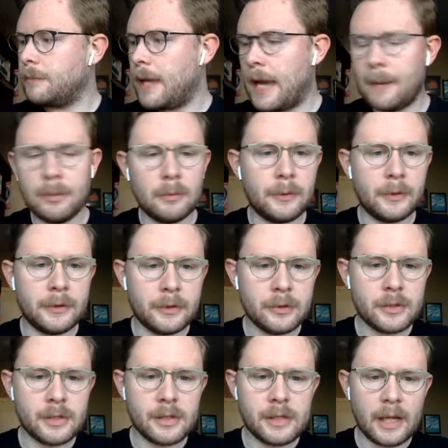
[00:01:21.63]
Apple
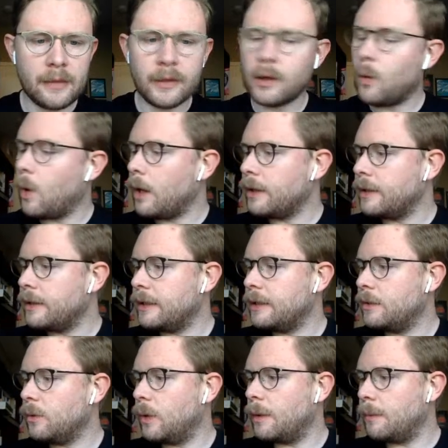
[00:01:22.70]
produces at the
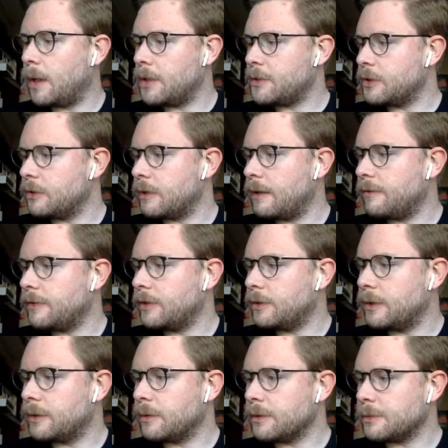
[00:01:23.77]
quantity where marginal revenue
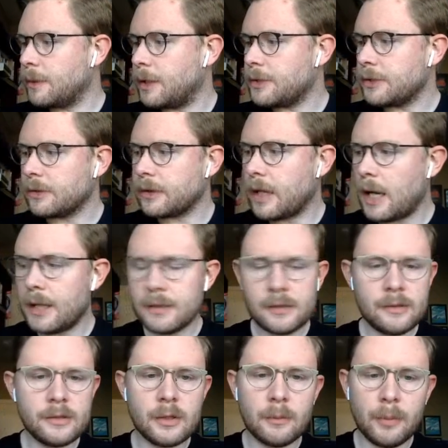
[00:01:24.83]
equals marginal
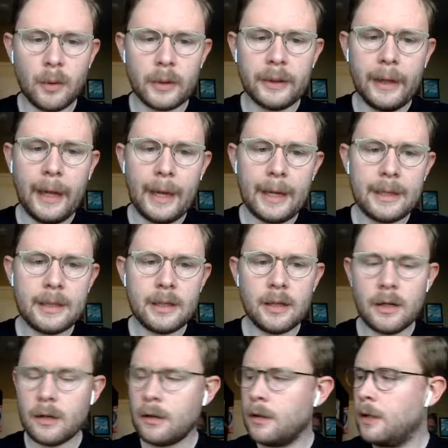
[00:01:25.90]
cost, so point A
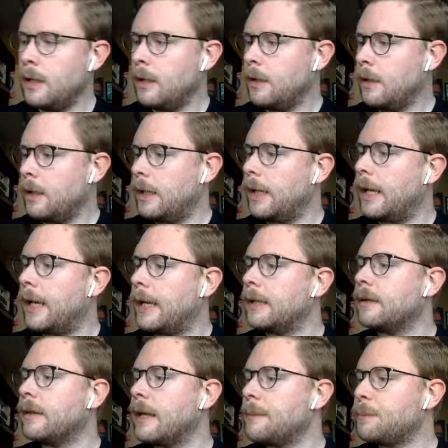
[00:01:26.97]
here, and
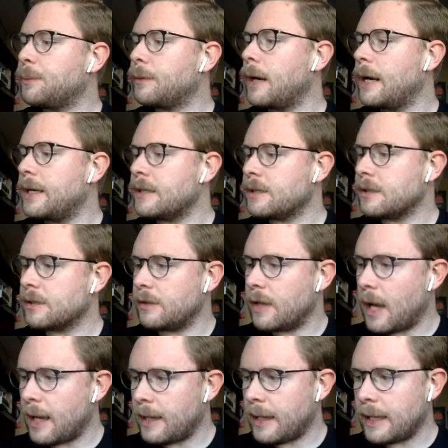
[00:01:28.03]
they price
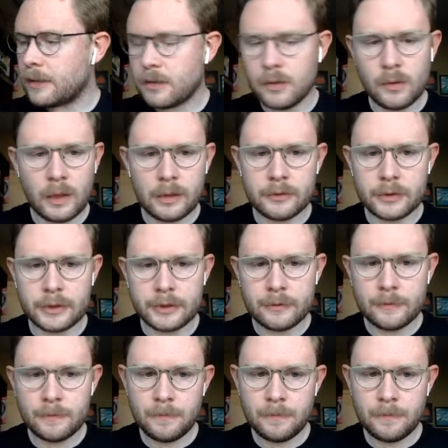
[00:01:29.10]
not at 200,